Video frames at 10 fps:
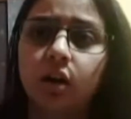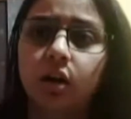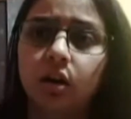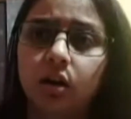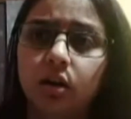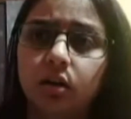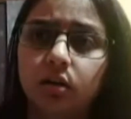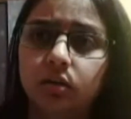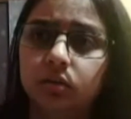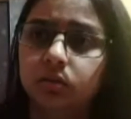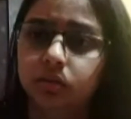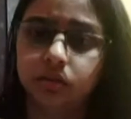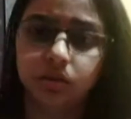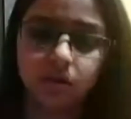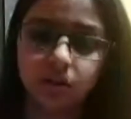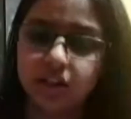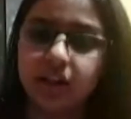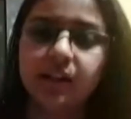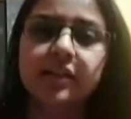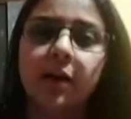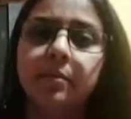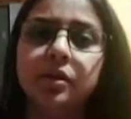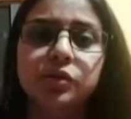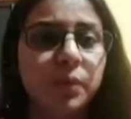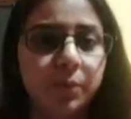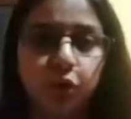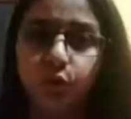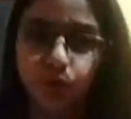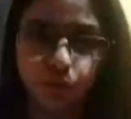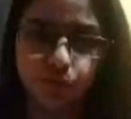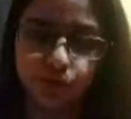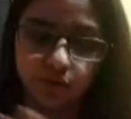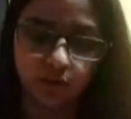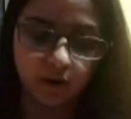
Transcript: the DNA samples were put to use.